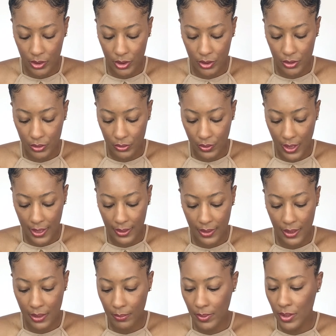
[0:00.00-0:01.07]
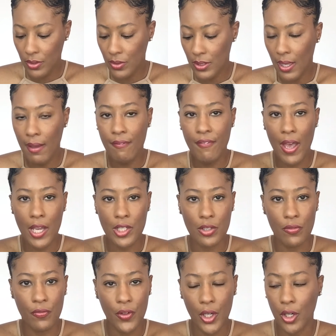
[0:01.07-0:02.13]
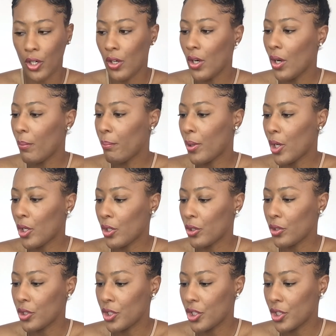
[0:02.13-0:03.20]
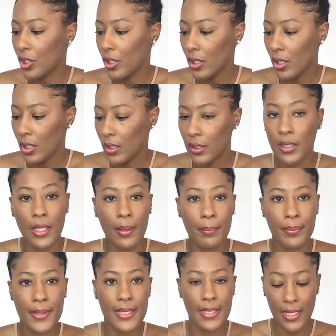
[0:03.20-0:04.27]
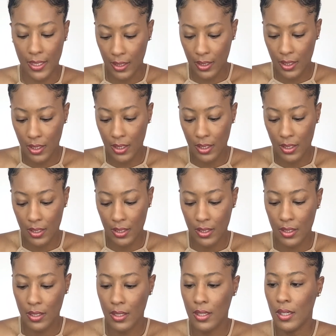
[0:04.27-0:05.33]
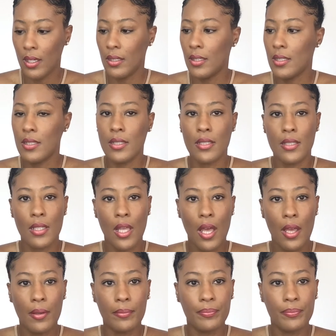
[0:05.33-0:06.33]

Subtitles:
to, I think I'm going to use that Fashion Fair Purge lipstick. And this is that.